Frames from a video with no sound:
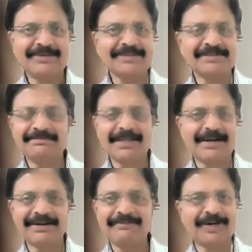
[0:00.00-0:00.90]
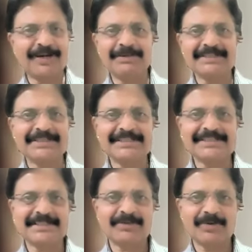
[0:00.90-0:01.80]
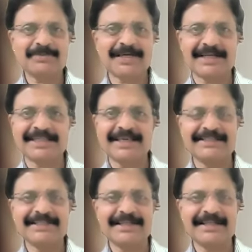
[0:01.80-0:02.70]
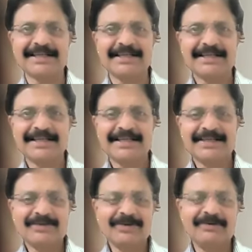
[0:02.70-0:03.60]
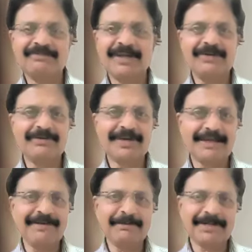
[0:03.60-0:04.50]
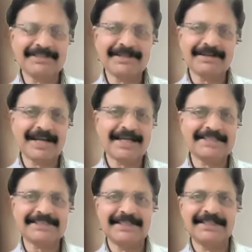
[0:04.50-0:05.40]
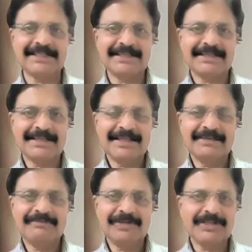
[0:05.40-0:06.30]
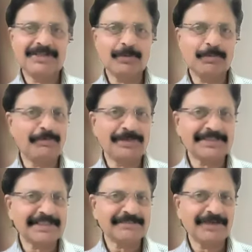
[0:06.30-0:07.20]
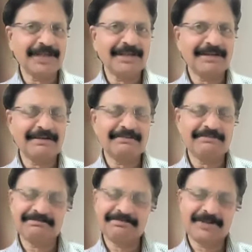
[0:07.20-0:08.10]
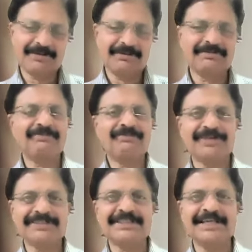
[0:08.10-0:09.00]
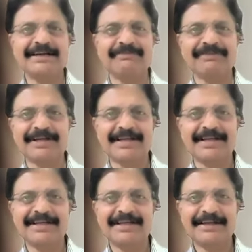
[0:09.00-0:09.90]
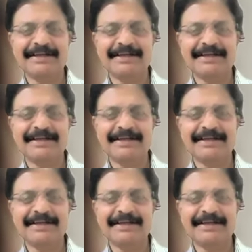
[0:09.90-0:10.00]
The different muscles groups are there, isn't it? So when you give a muscle relaxant, which group of muscles will, first get affected?